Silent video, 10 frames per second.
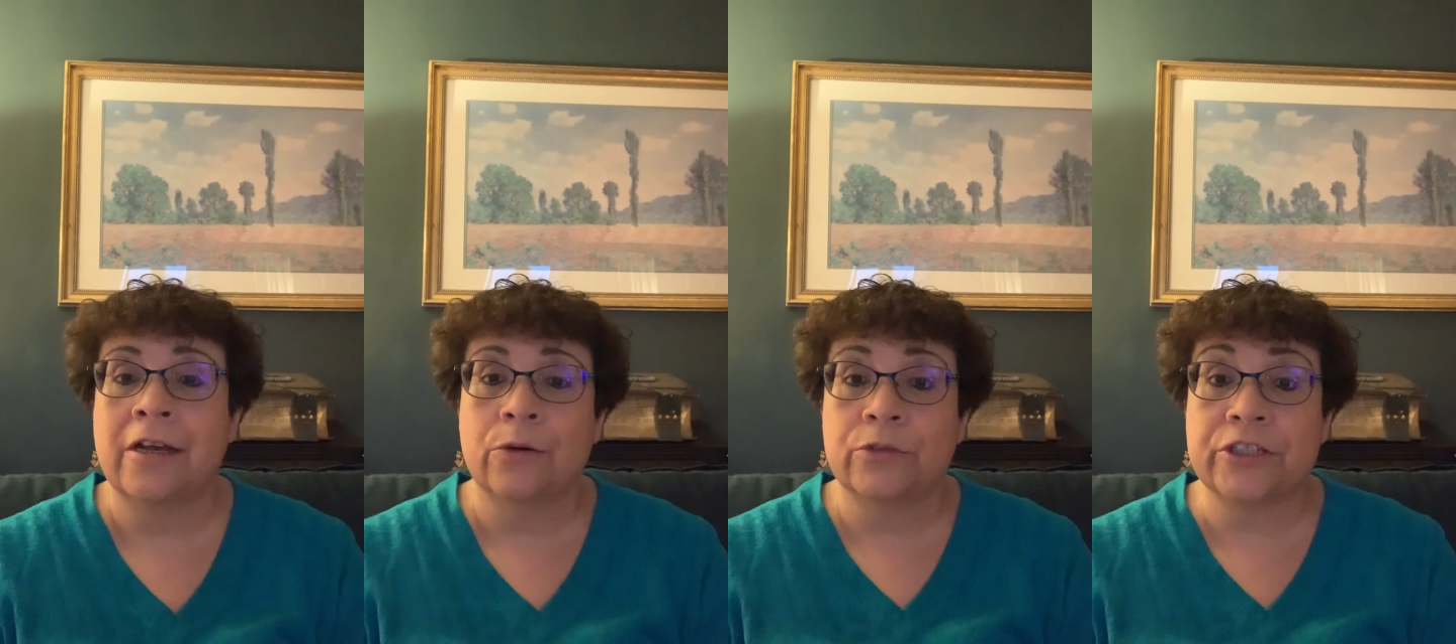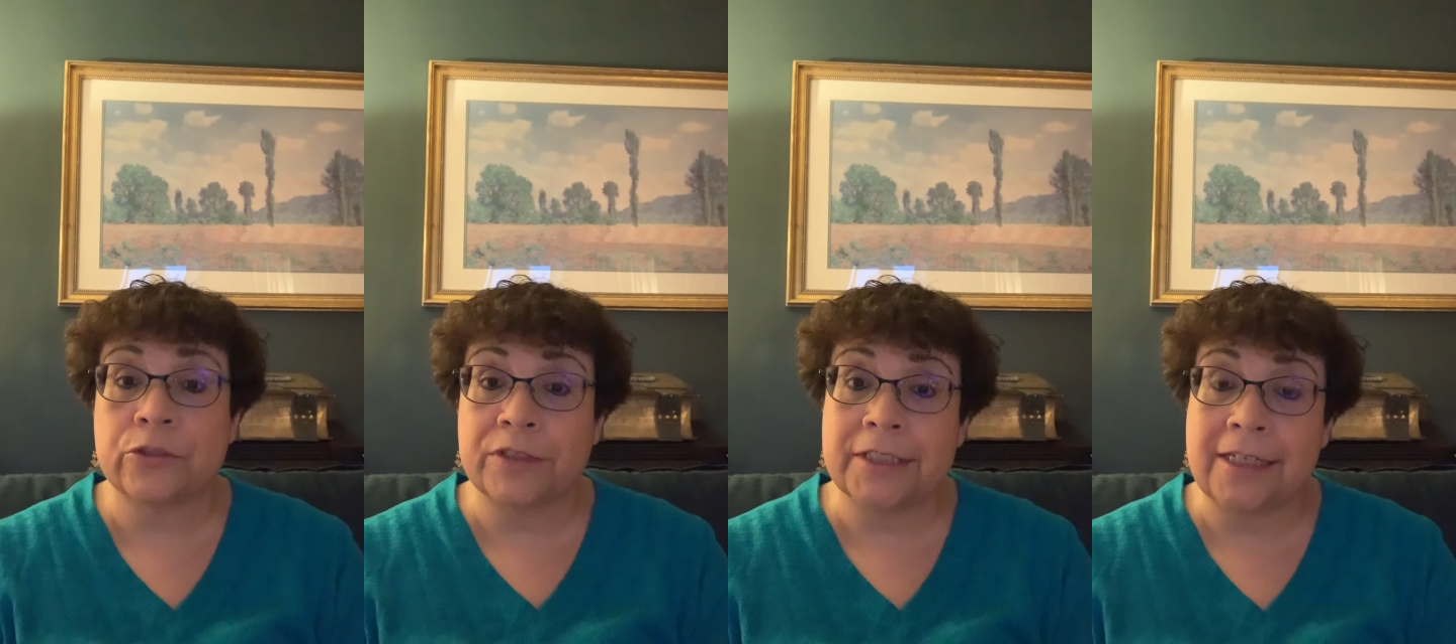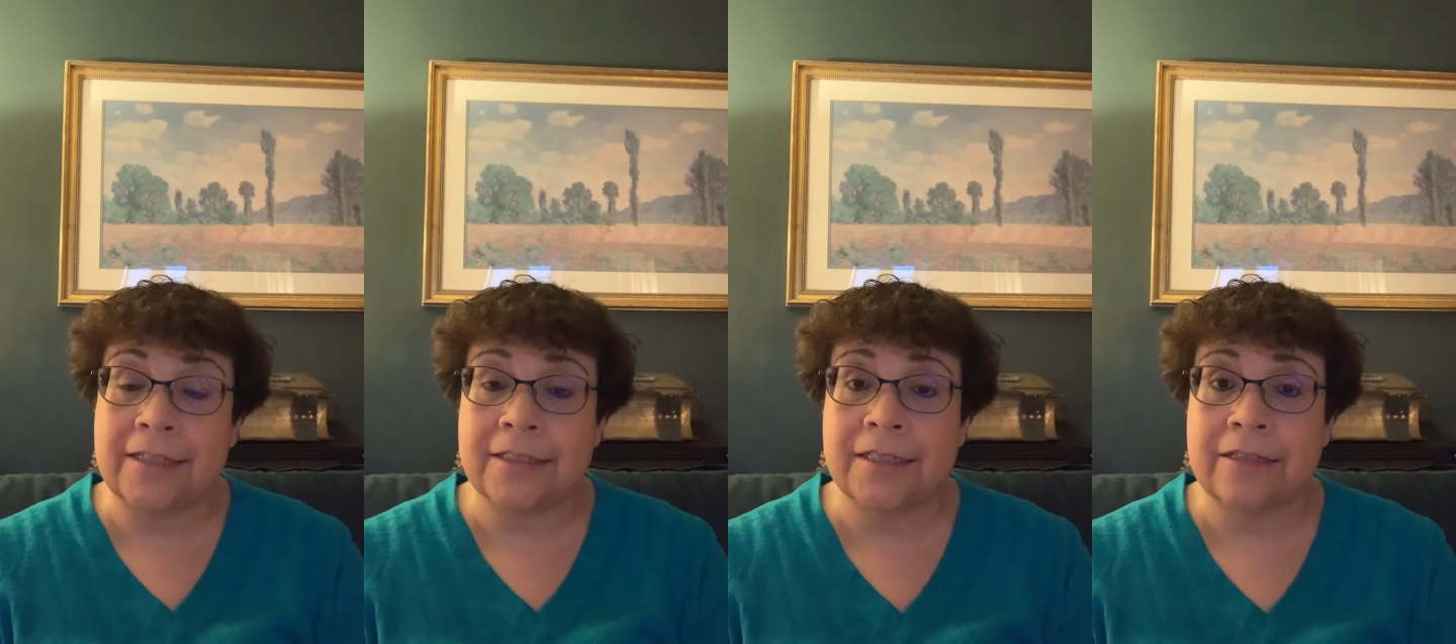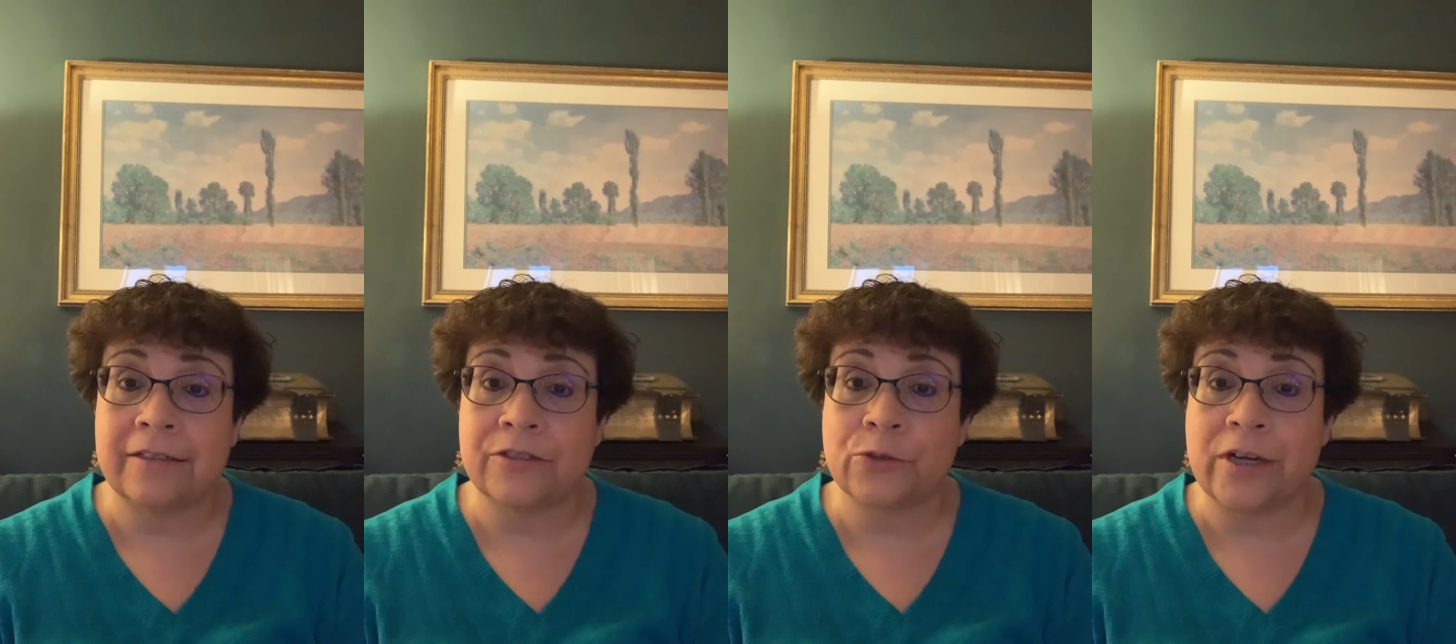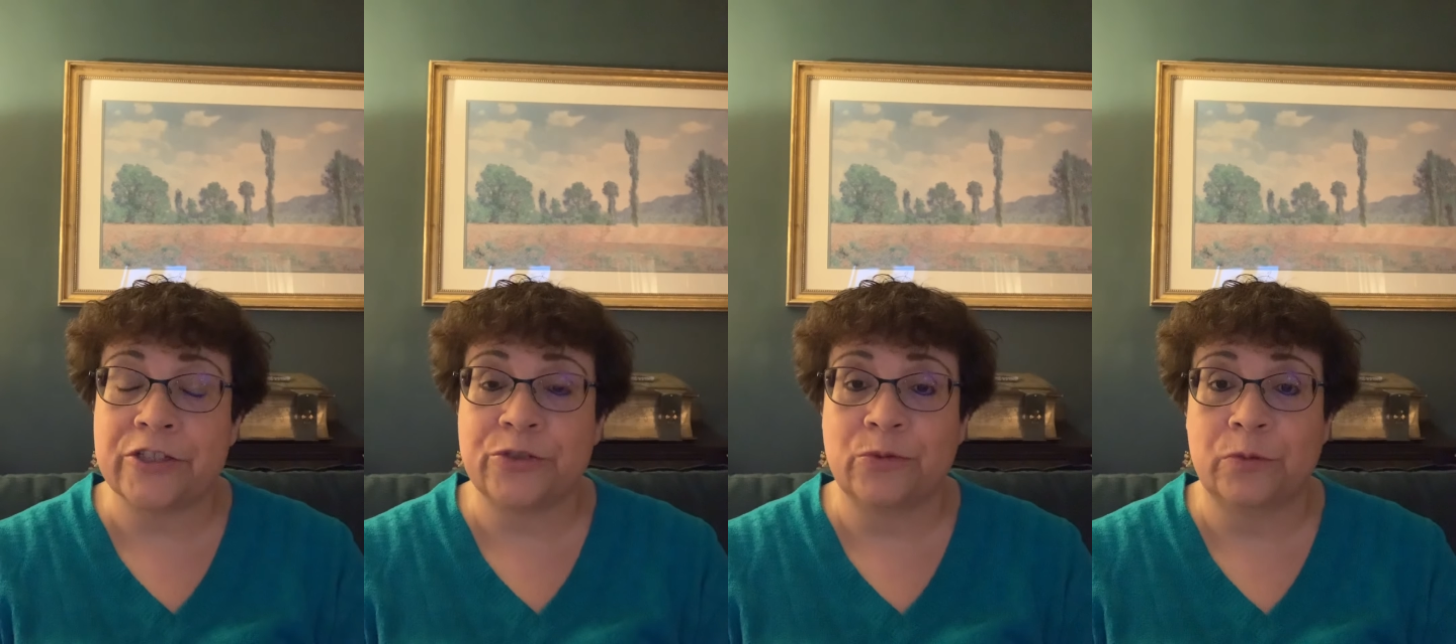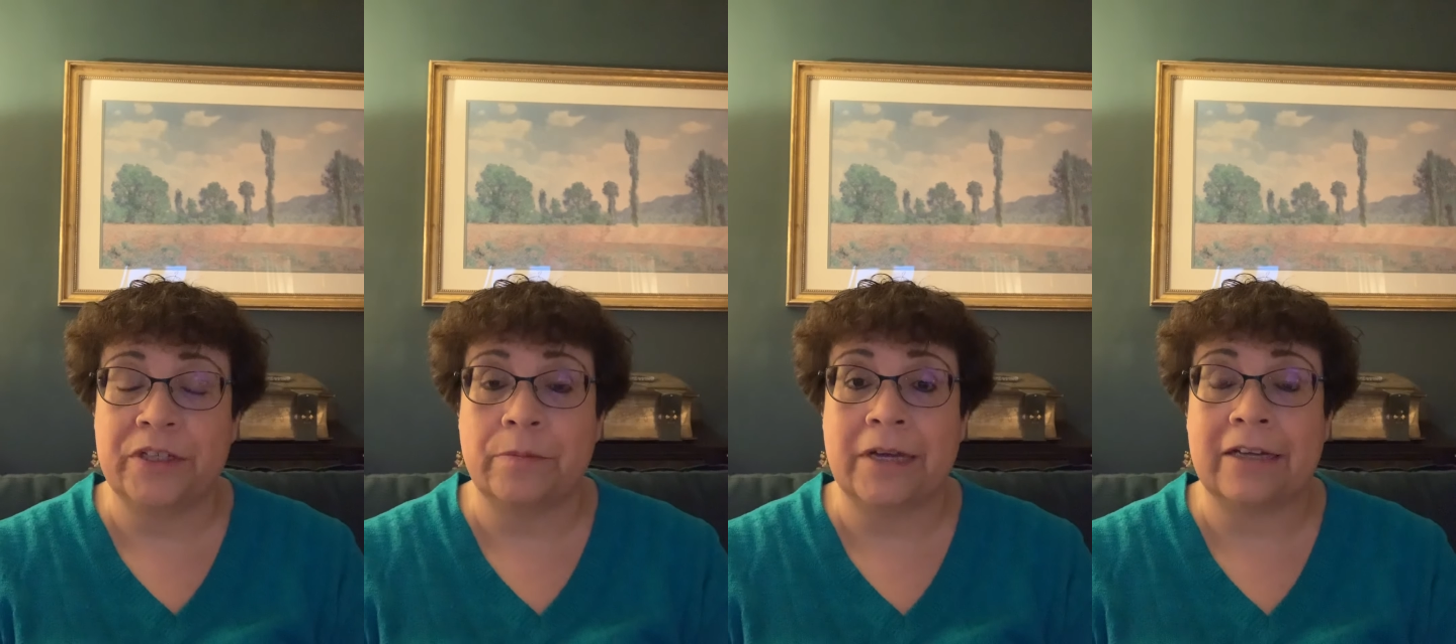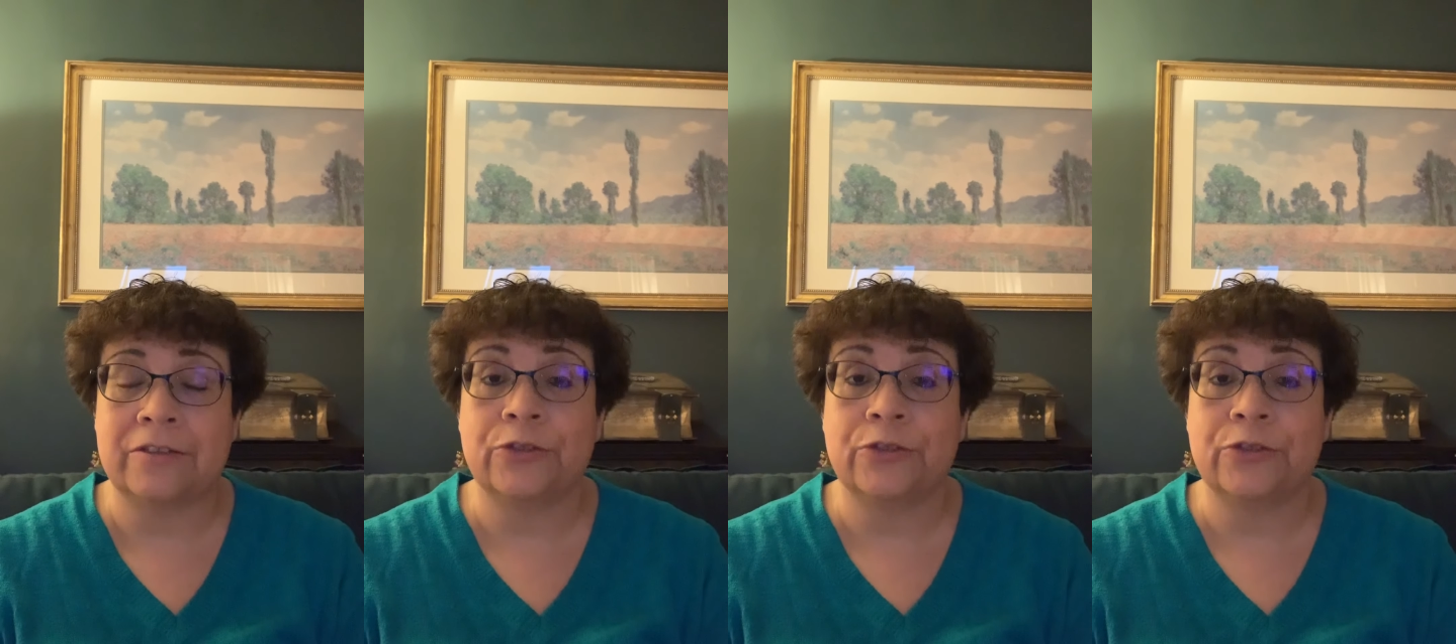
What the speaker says: which is what today's attendance question will be about,